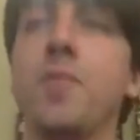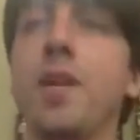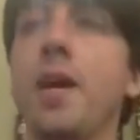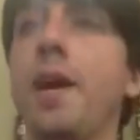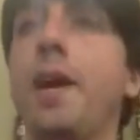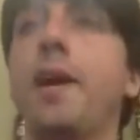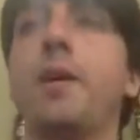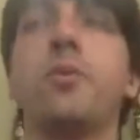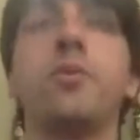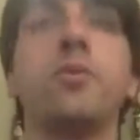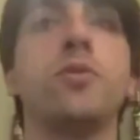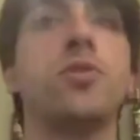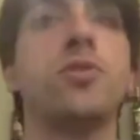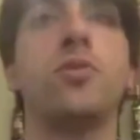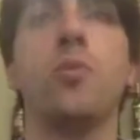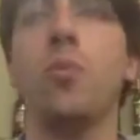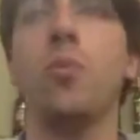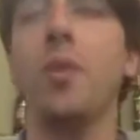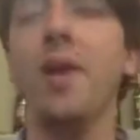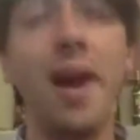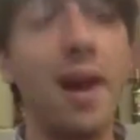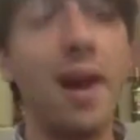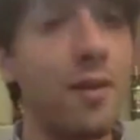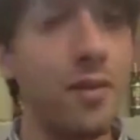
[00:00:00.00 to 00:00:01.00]
And also
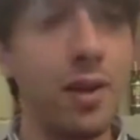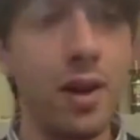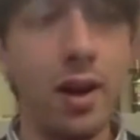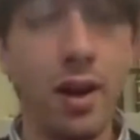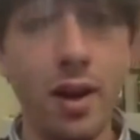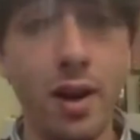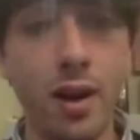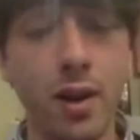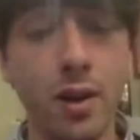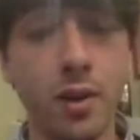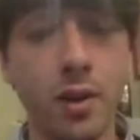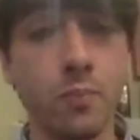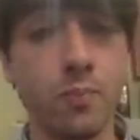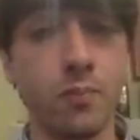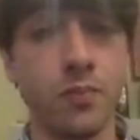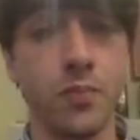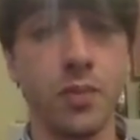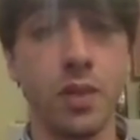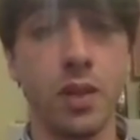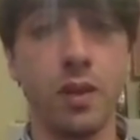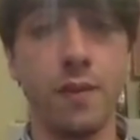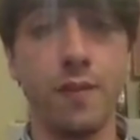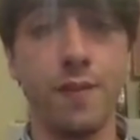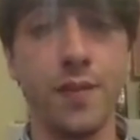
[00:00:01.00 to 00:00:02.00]
we have a,
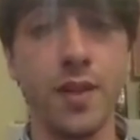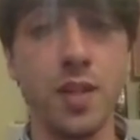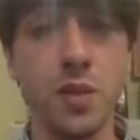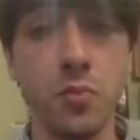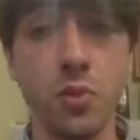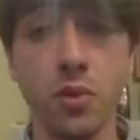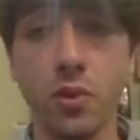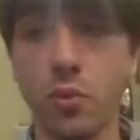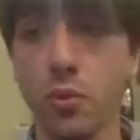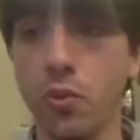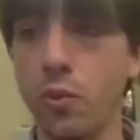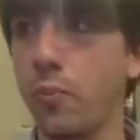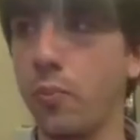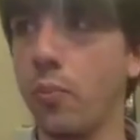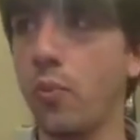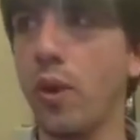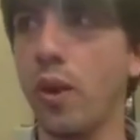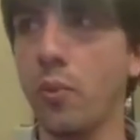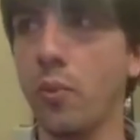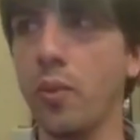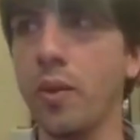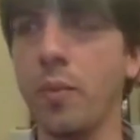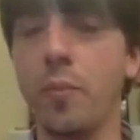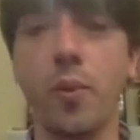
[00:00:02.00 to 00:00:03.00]
um, a Facebook group
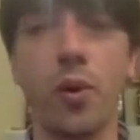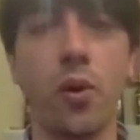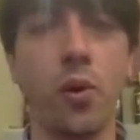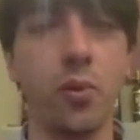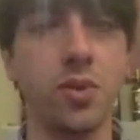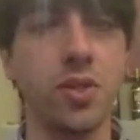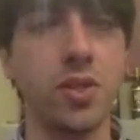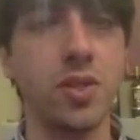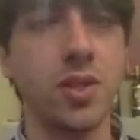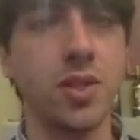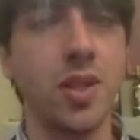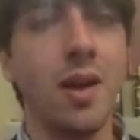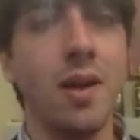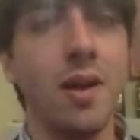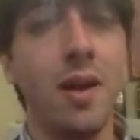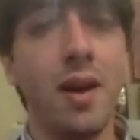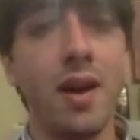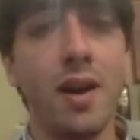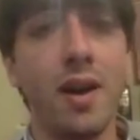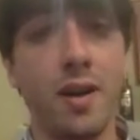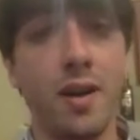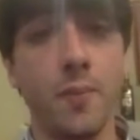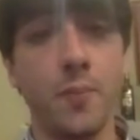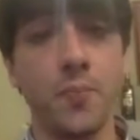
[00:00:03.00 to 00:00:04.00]
where we post
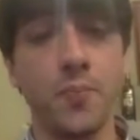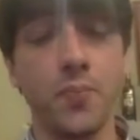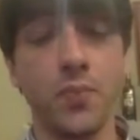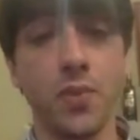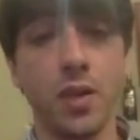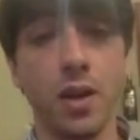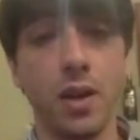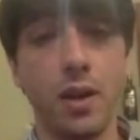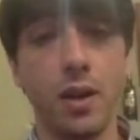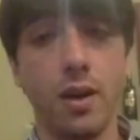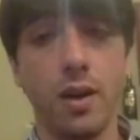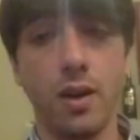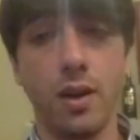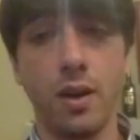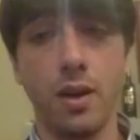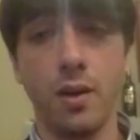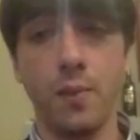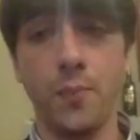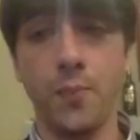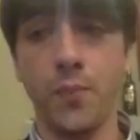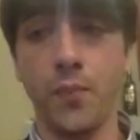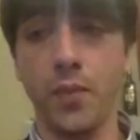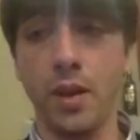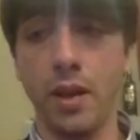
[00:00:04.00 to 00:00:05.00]
um,
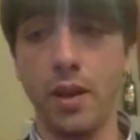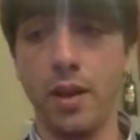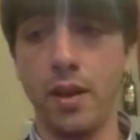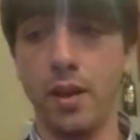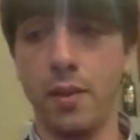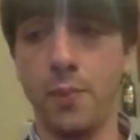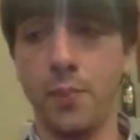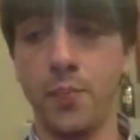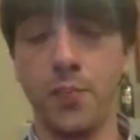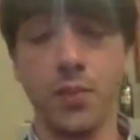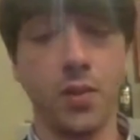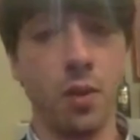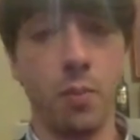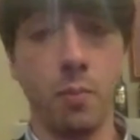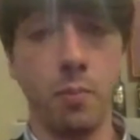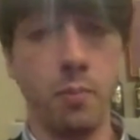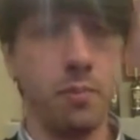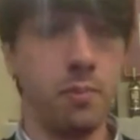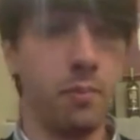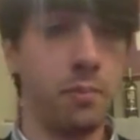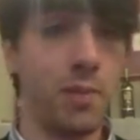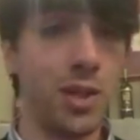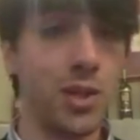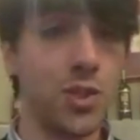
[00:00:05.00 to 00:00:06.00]
um, um,
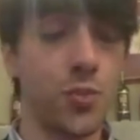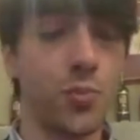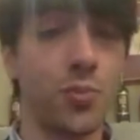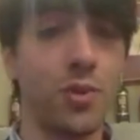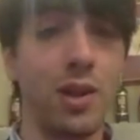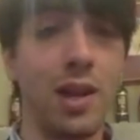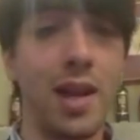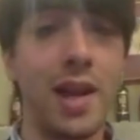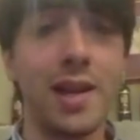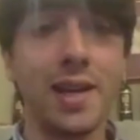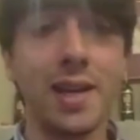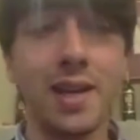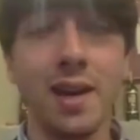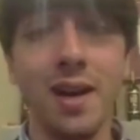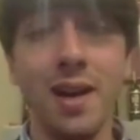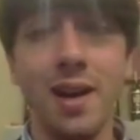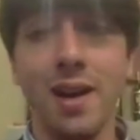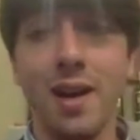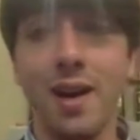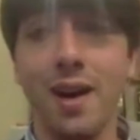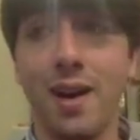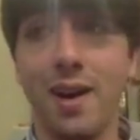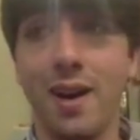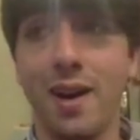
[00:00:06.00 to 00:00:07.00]
much more like
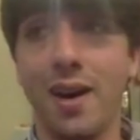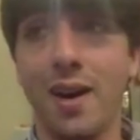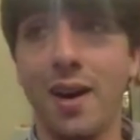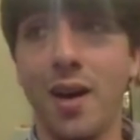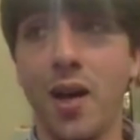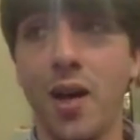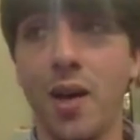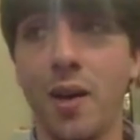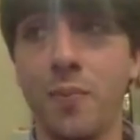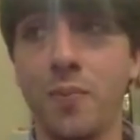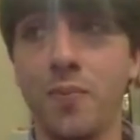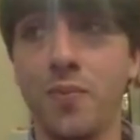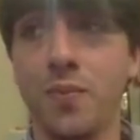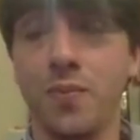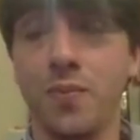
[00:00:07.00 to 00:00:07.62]
uh,